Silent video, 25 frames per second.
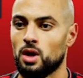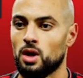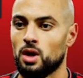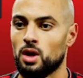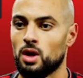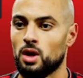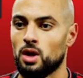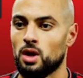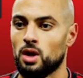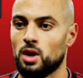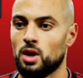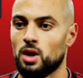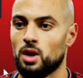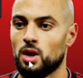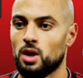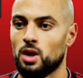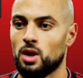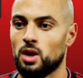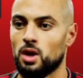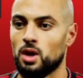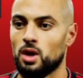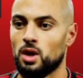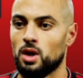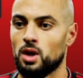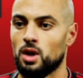
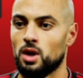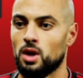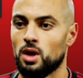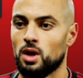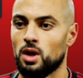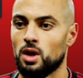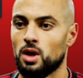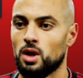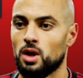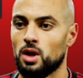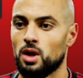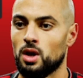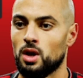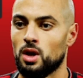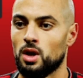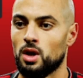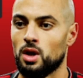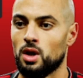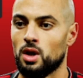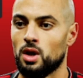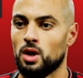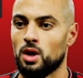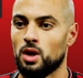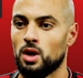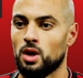
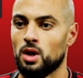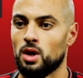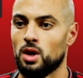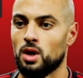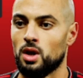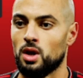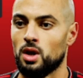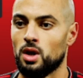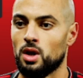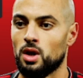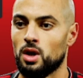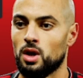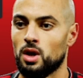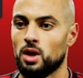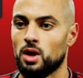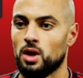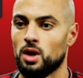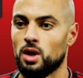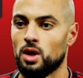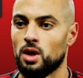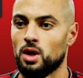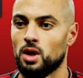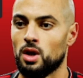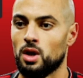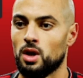
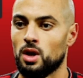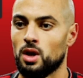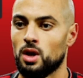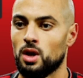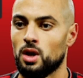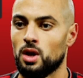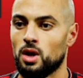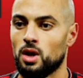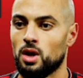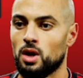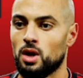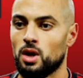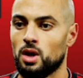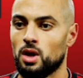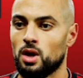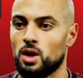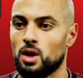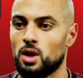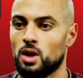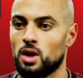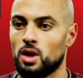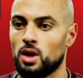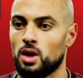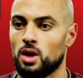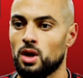
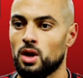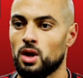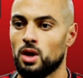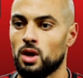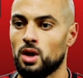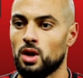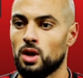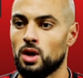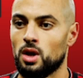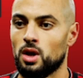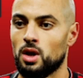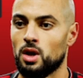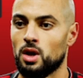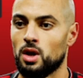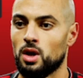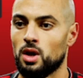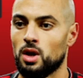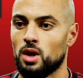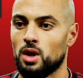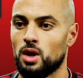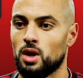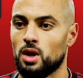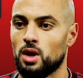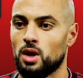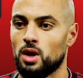
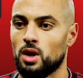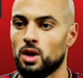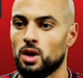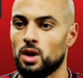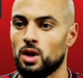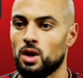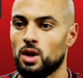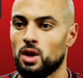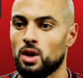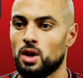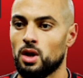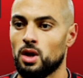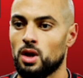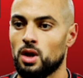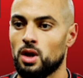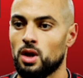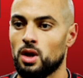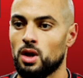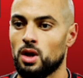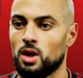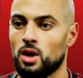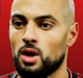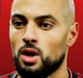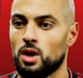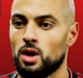
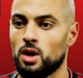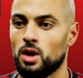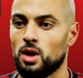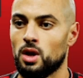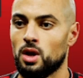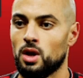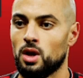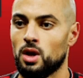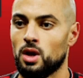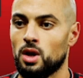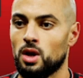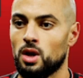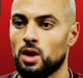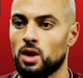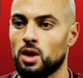(silent)